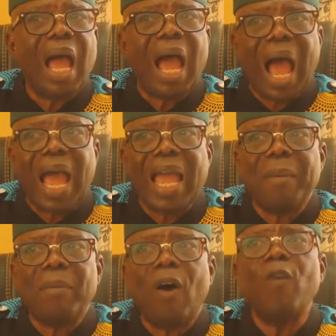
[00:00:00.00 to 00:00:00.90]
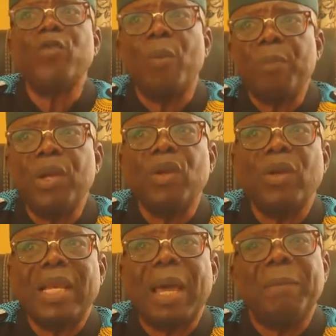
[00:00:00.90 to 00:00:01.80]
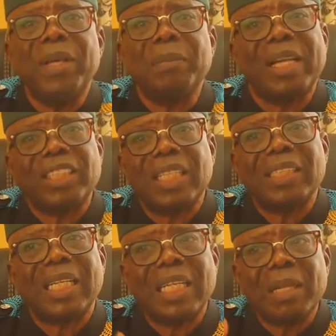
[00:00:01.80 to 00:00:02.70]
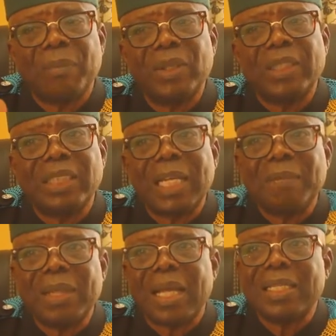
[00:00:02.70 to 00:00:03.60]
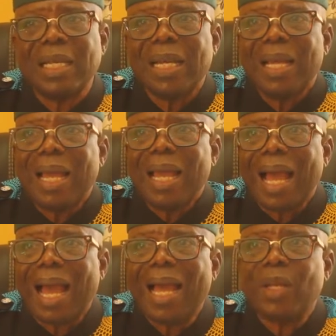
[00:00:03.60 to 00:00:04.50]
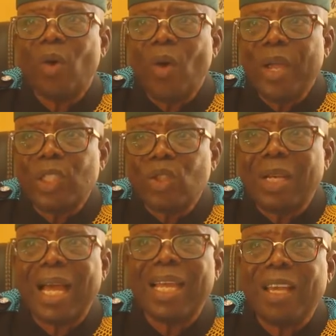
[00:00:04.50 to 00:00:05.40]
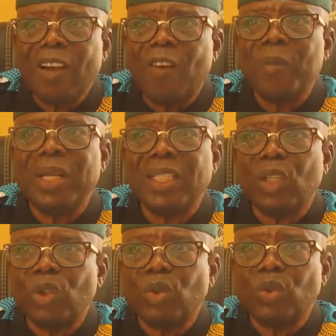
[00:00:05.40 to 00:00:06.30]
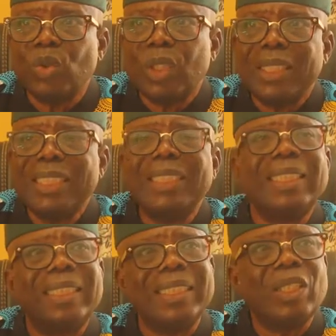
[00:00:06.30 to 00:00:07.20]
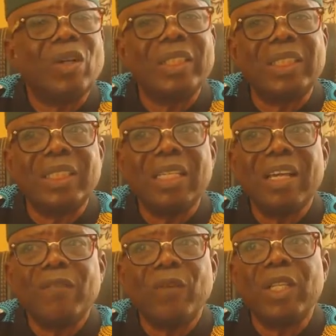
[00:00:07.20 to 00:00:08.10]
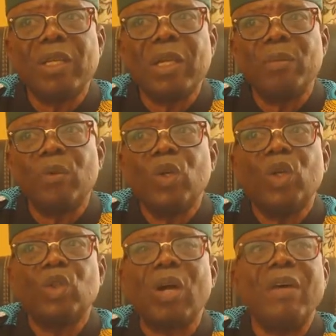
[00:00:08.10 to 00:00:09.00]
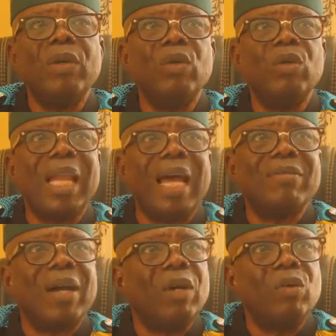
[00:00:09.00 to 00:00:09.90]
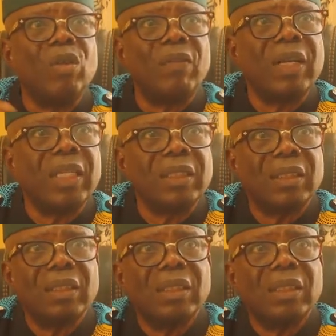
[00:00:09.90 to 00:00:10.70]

I am of the opinion, and I beat my chest at any point in time, that an Oyetola in government in Osun is a security for the able to have a good life and good governance.